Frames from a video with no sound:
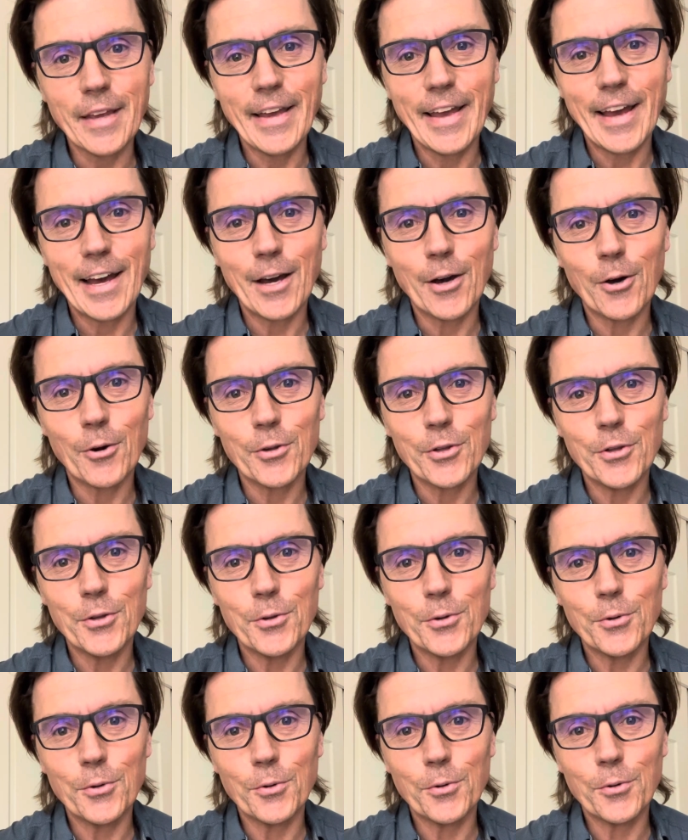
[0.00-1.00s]
how
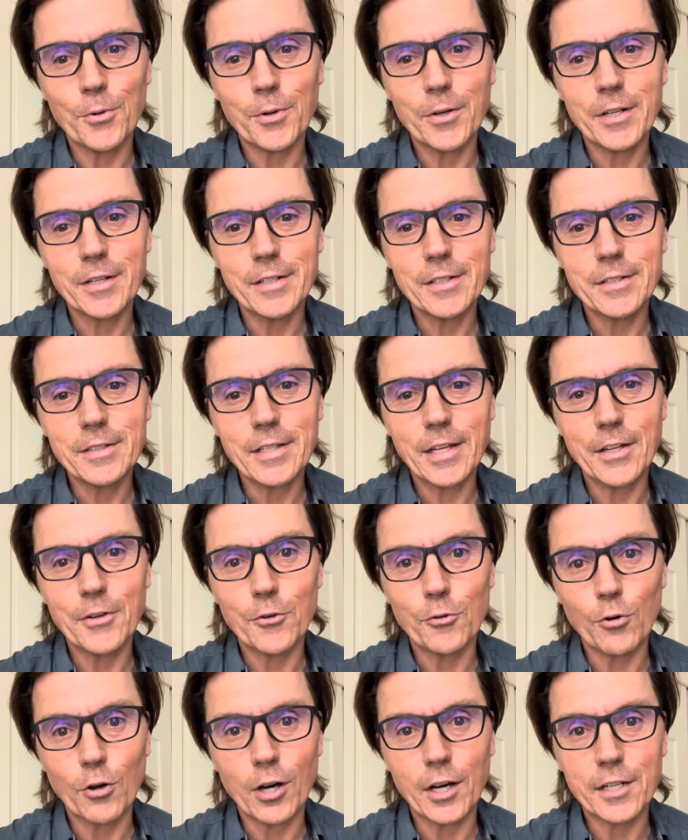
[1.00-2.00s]
you can
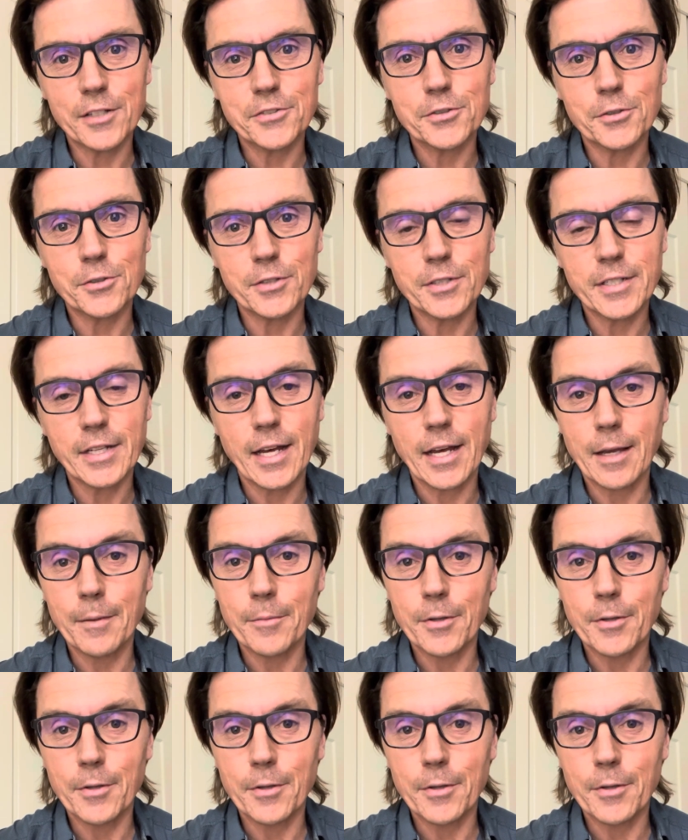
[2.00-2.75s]
draw at a certain time.